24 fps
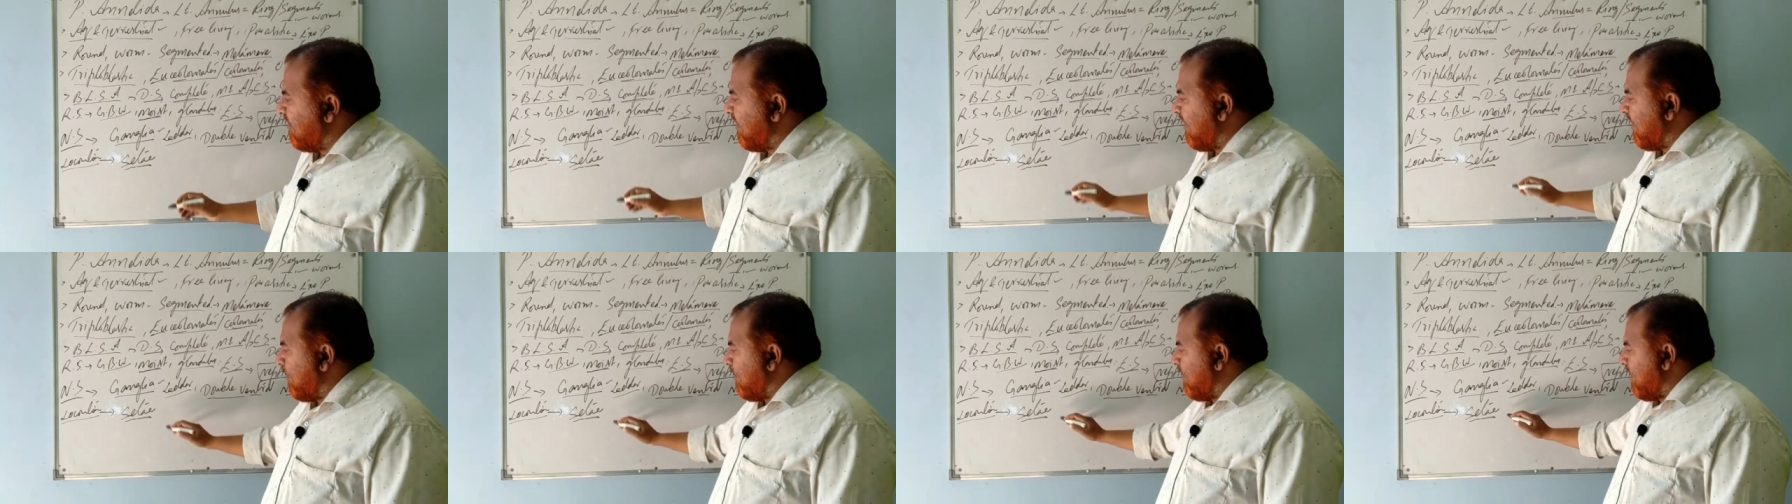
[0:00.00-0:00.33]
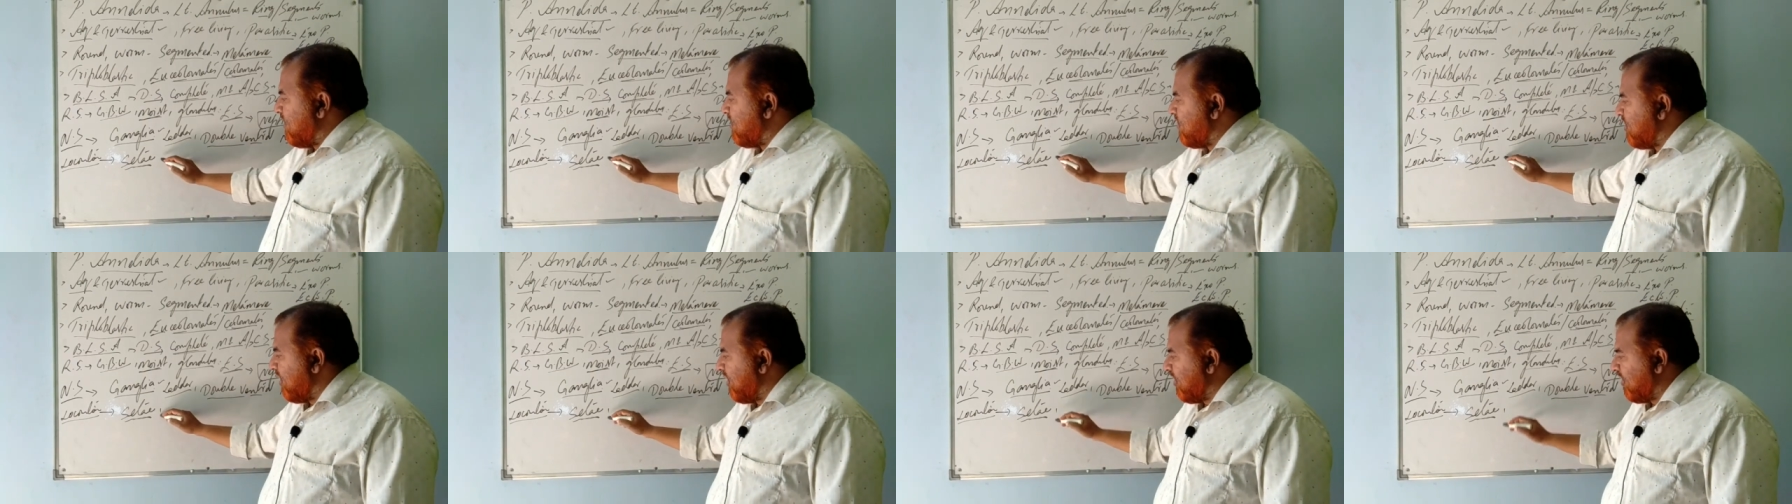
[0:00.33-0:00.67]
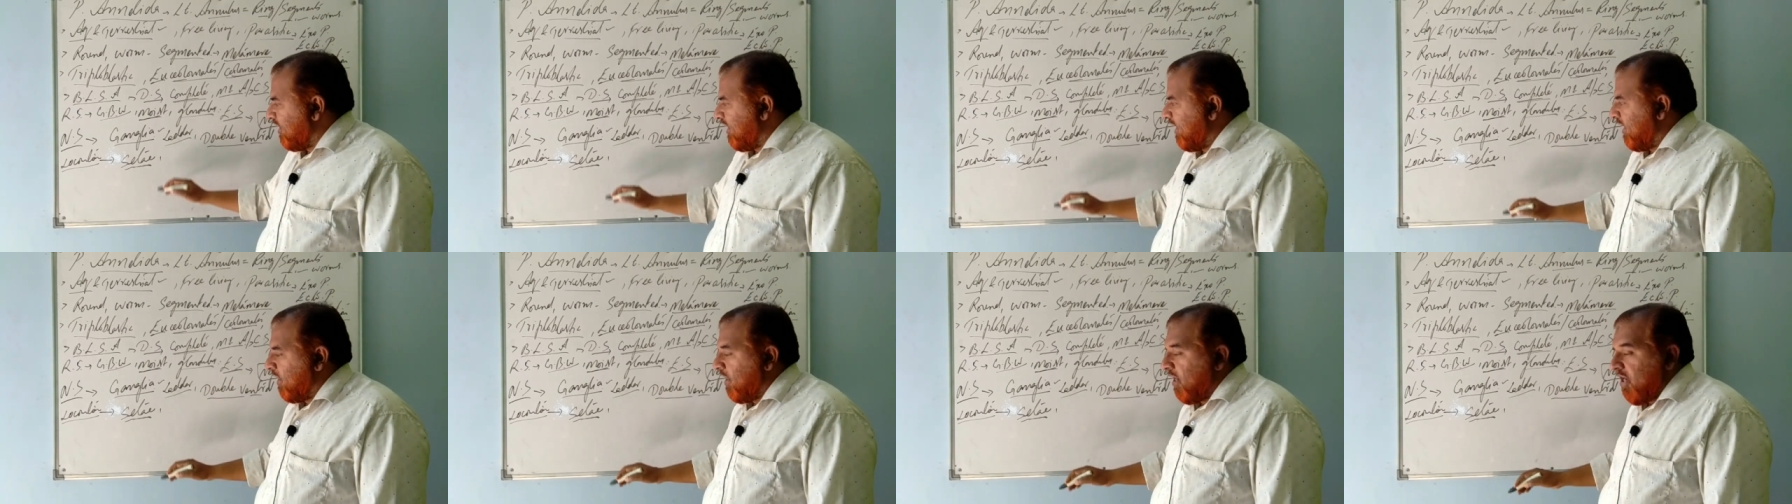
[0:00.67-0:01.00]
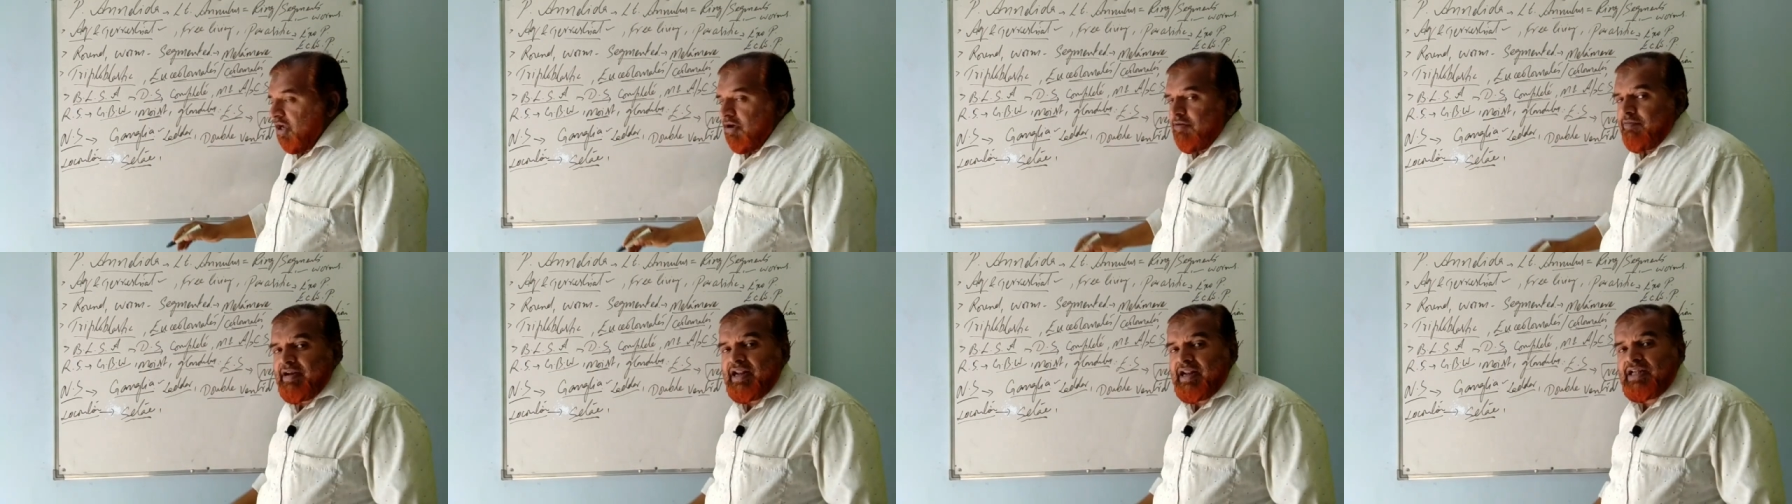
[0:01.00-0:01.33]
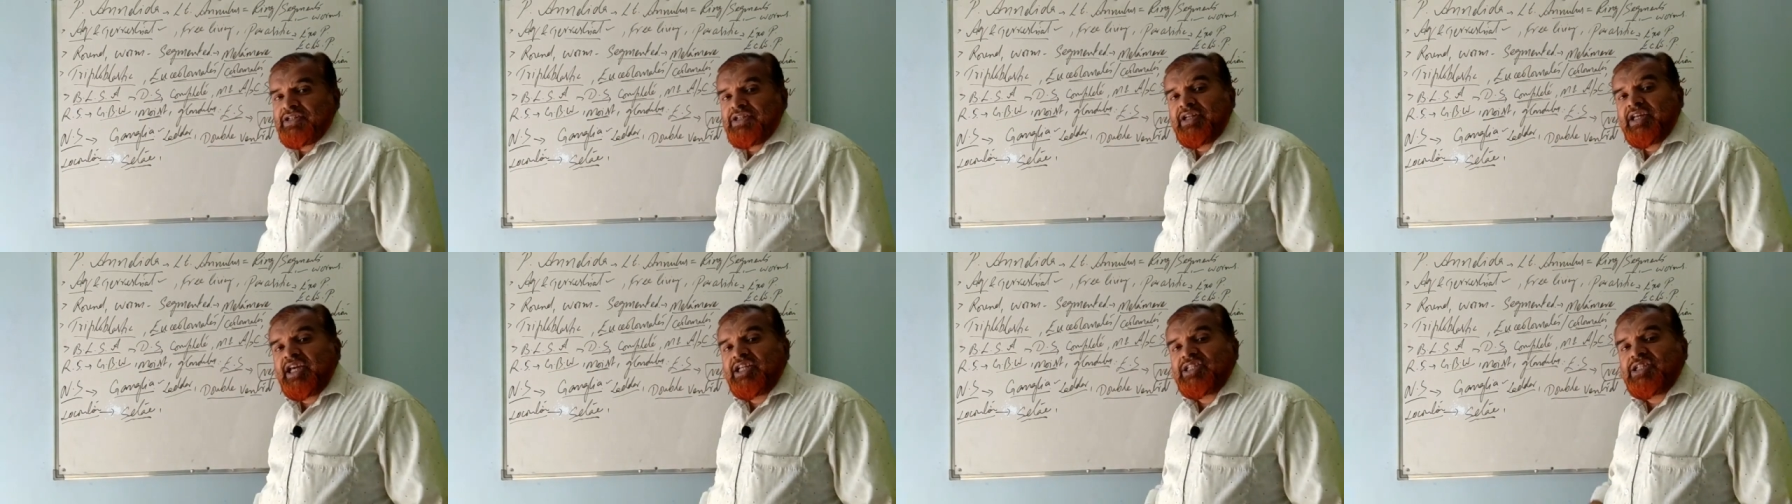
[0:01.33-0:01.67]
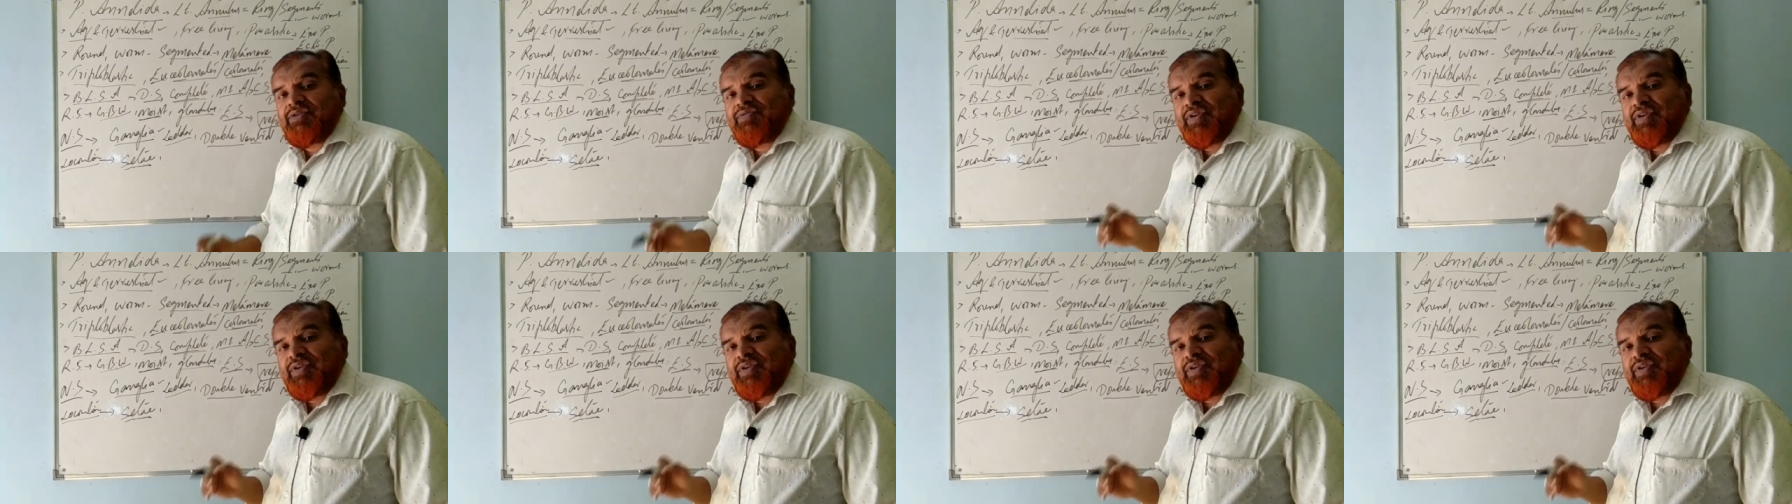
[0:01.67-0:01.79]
They are setae. Whereas in case